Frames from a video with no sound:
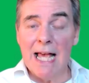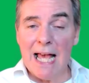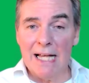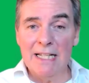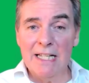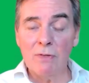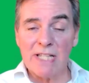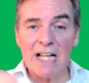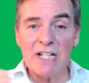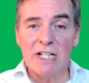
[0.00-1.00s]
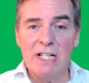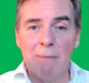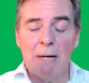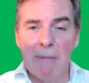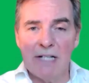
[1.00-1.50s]
Mm-hmm. And he was actually
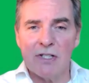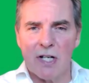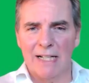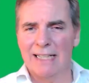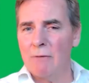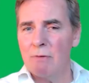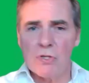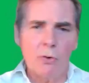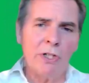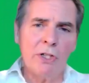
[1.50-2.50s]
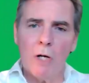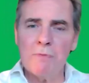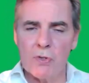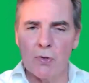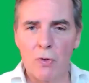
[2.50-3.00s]
my mentor. And I was looking
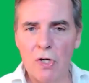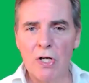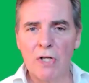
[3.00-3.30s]
up to